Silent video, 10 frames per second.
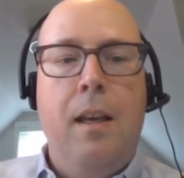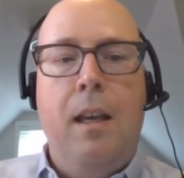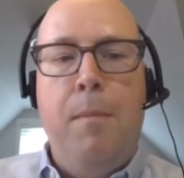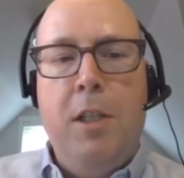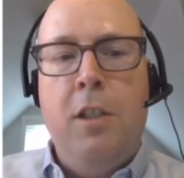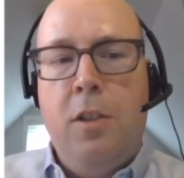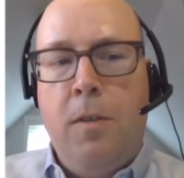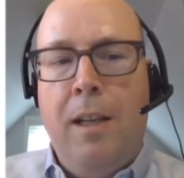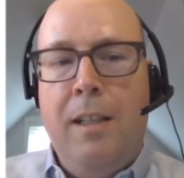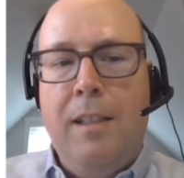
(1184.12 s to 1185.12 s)
Emissions
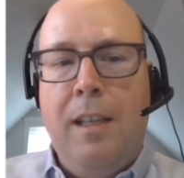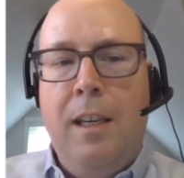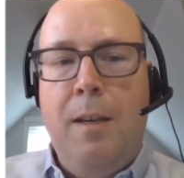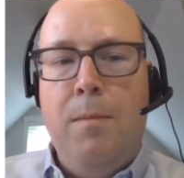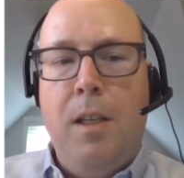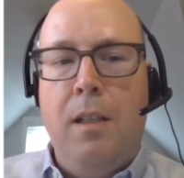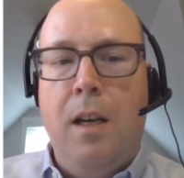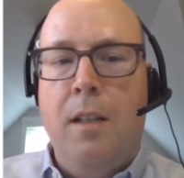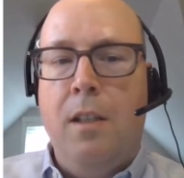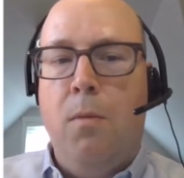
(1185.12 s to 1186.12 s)
trading schemes and
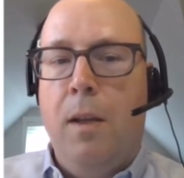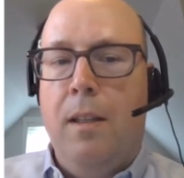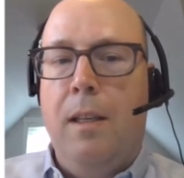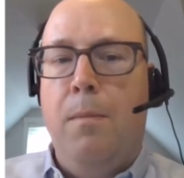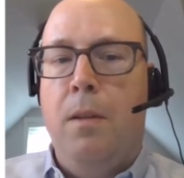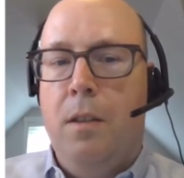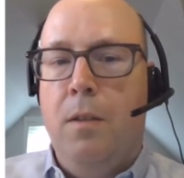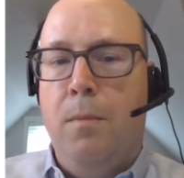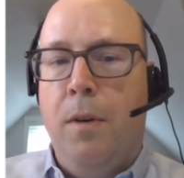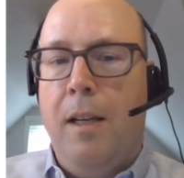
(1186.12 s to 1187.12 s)
consequently
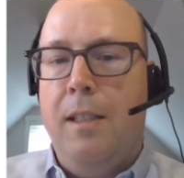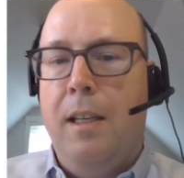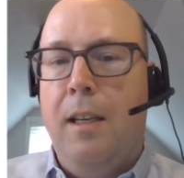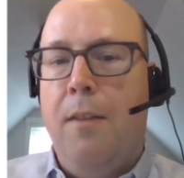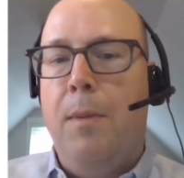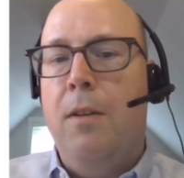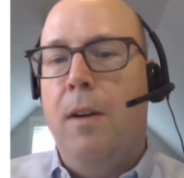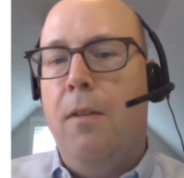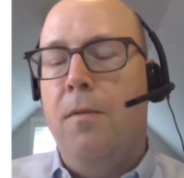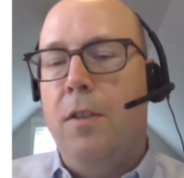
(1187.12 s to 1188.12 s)
pollutant pricing have been
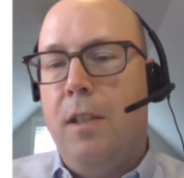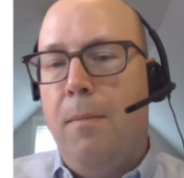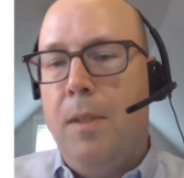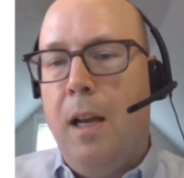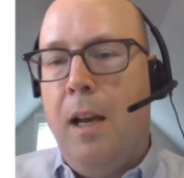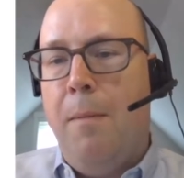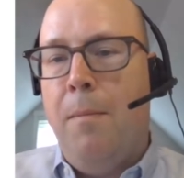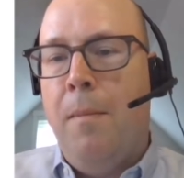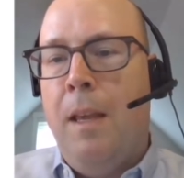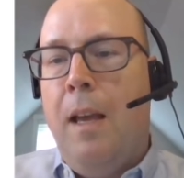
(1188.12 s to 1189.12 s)
around for some time.
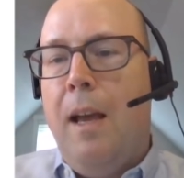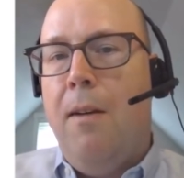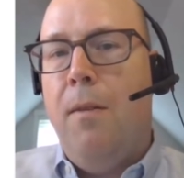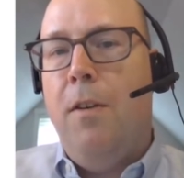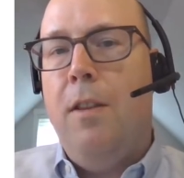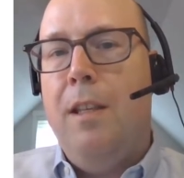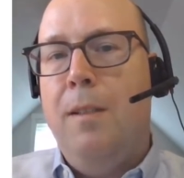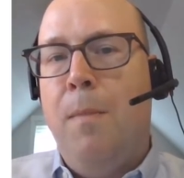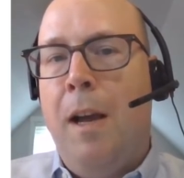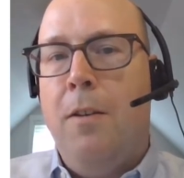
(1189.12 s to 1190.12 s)
However,
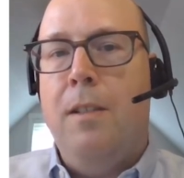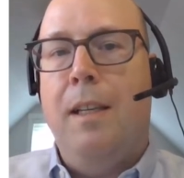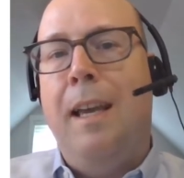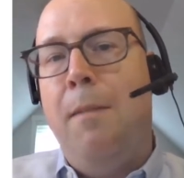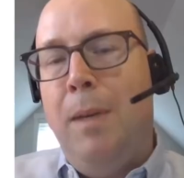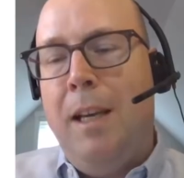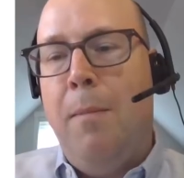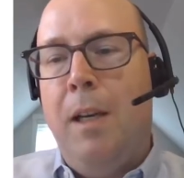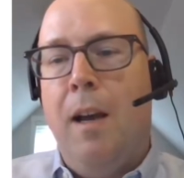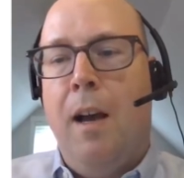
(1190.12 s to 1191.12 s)
this matter is again
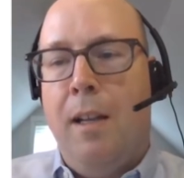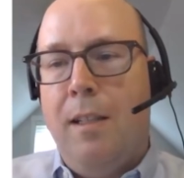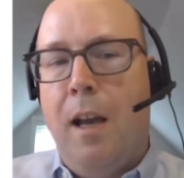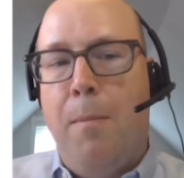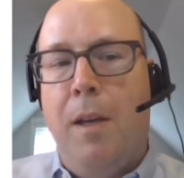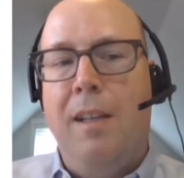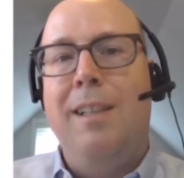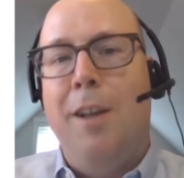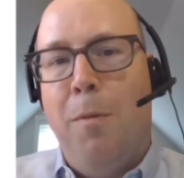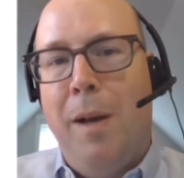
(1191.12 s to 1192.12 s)
becoming a hot topic,
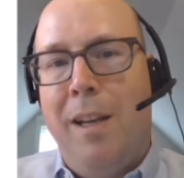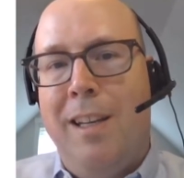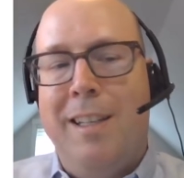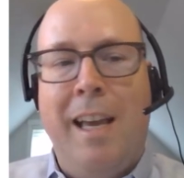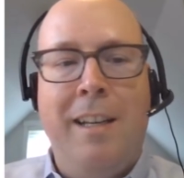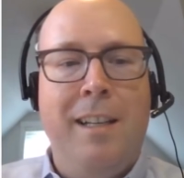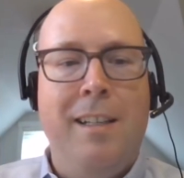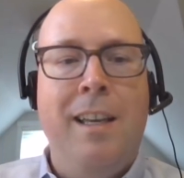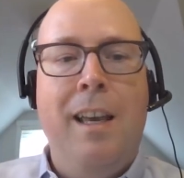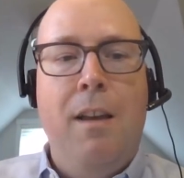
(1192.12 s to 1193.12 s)
no pun
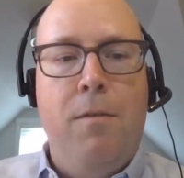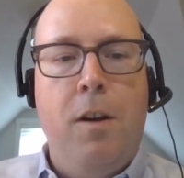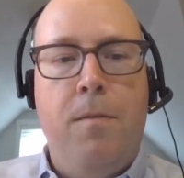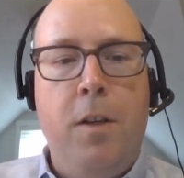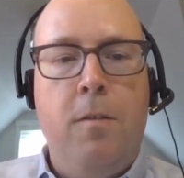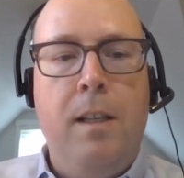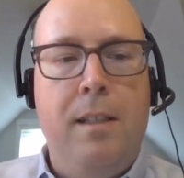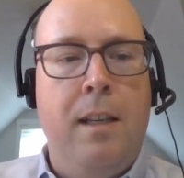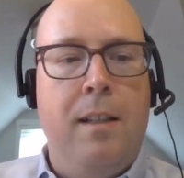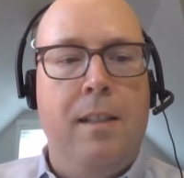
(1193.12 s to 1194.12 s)
intended, for a few
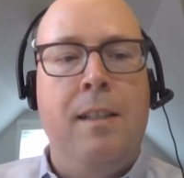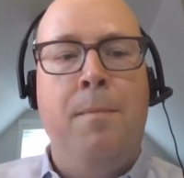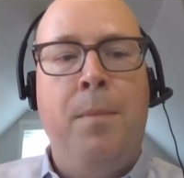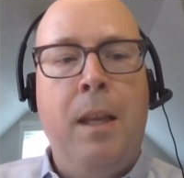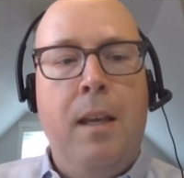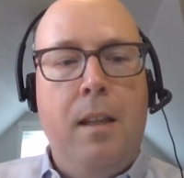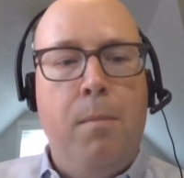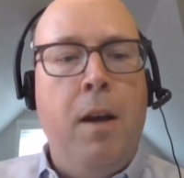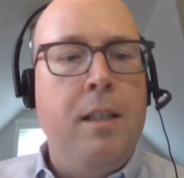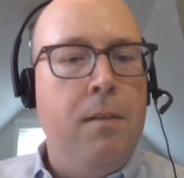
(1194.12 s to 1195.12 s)
reasons. The
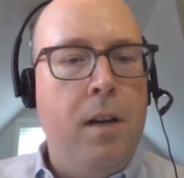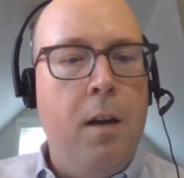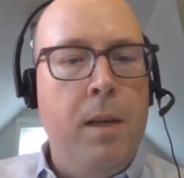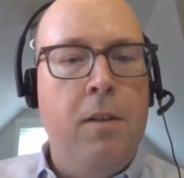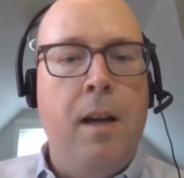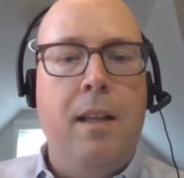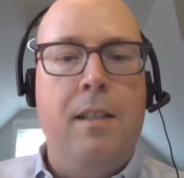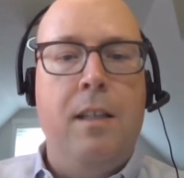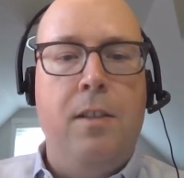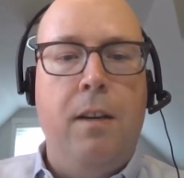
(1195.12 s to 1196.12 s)
price of carbon credits
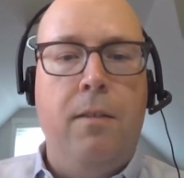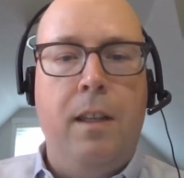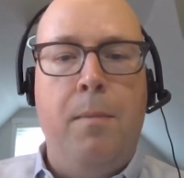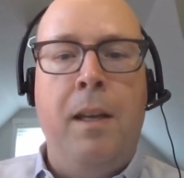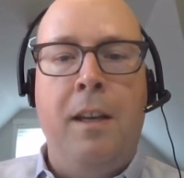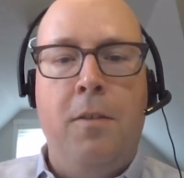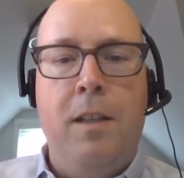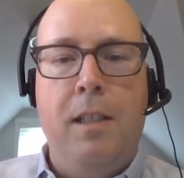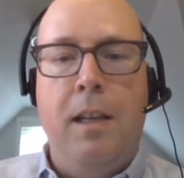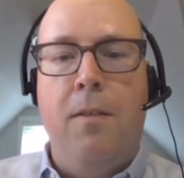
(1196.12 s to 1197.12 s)
has generally been
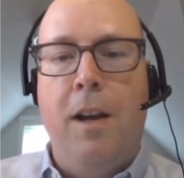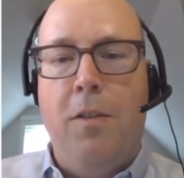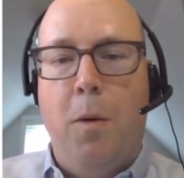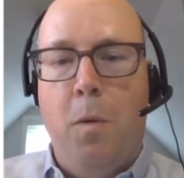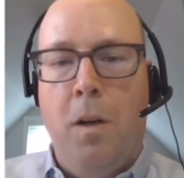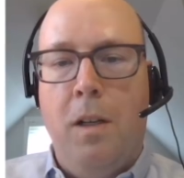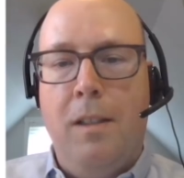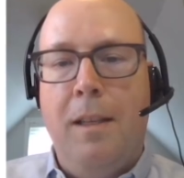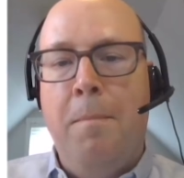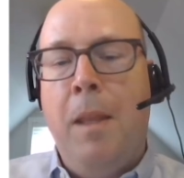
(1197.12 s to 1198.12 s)
increasing around the
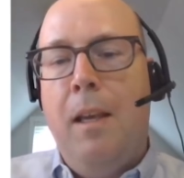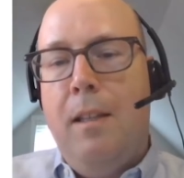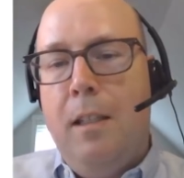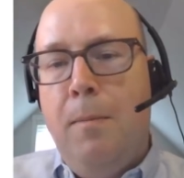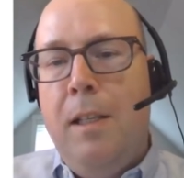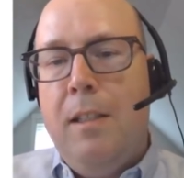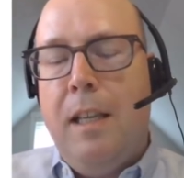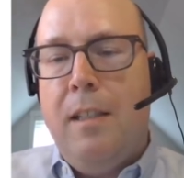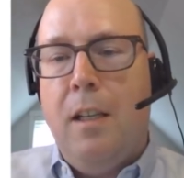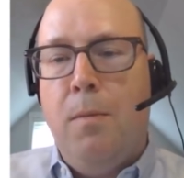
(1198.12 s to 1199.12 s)
world. This means
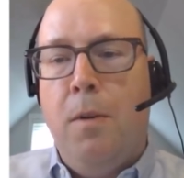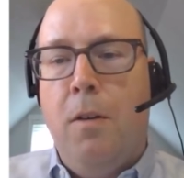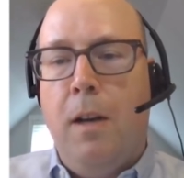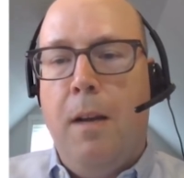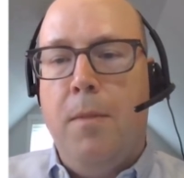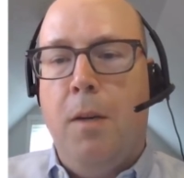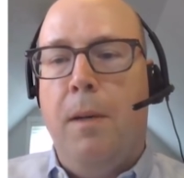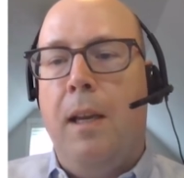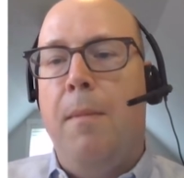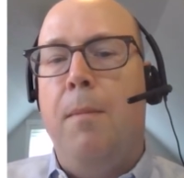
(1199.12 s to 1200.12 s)
that such programs are
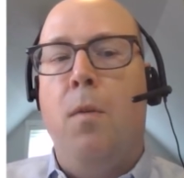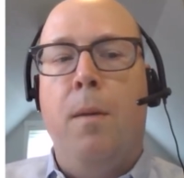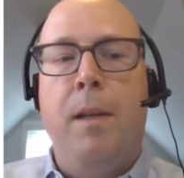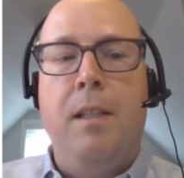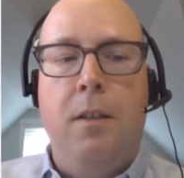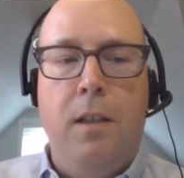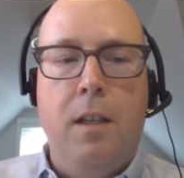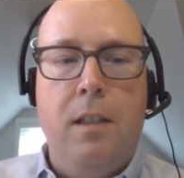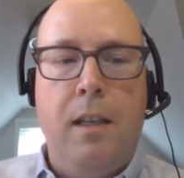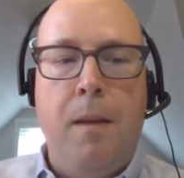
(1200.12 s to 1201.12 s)
becoming more
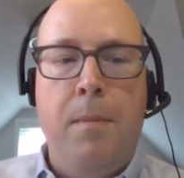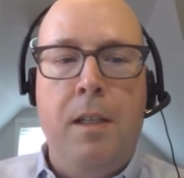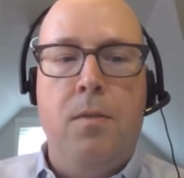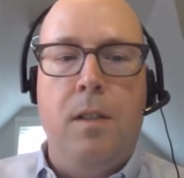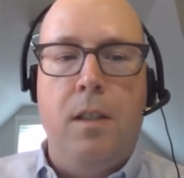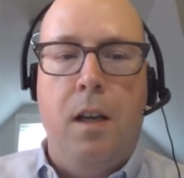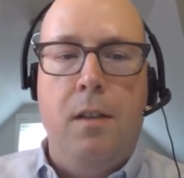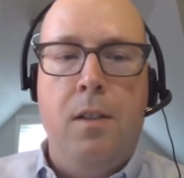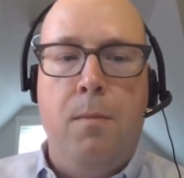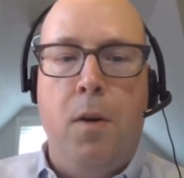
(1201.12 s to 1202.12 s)
material to companies'
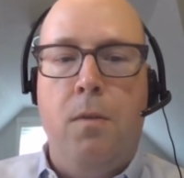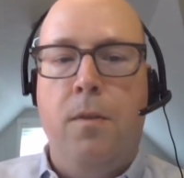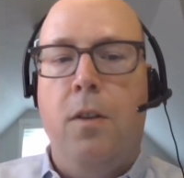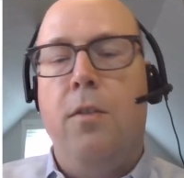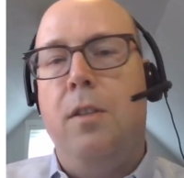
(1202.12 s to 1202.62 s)
results, both for those